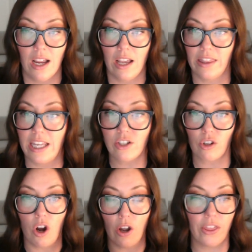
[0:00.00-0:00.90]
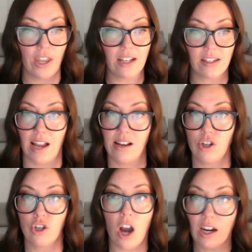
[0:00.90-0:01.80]
These are all things that
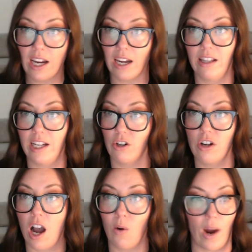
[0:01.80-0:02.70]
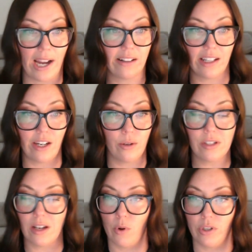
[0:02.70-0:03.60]
shockingly are not widely
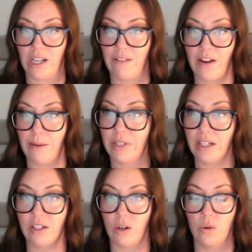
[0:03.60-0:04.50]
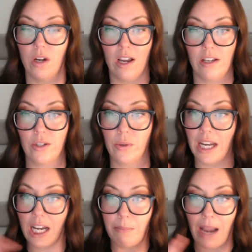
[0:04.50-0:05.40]
used in multifamily. So
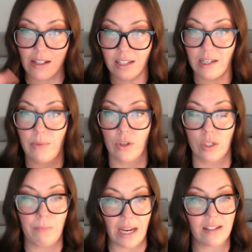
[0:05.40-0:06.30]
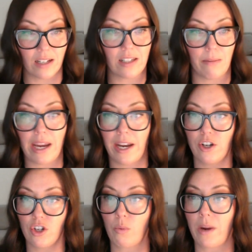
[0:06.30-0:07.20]
getting back to some of those basics and making
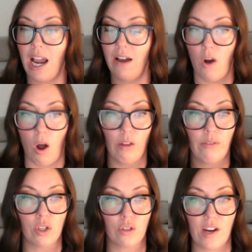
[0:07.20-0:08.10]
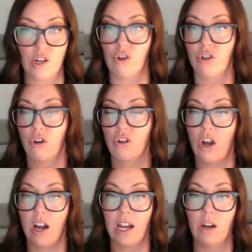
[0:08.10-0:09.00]
sure we have all of those features turned
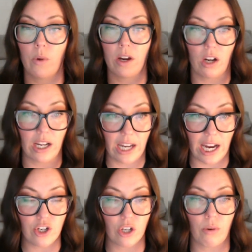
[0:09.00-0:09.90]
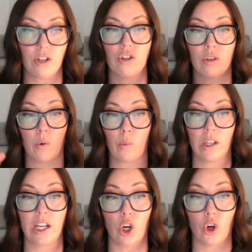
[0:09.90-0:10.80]
on and we are engaging renters and we're
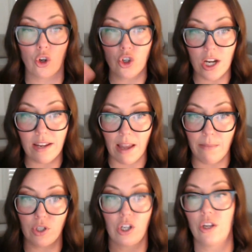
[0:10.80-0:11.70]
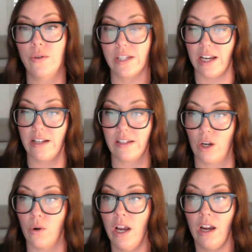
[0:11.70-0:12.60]
really urging them to use it. So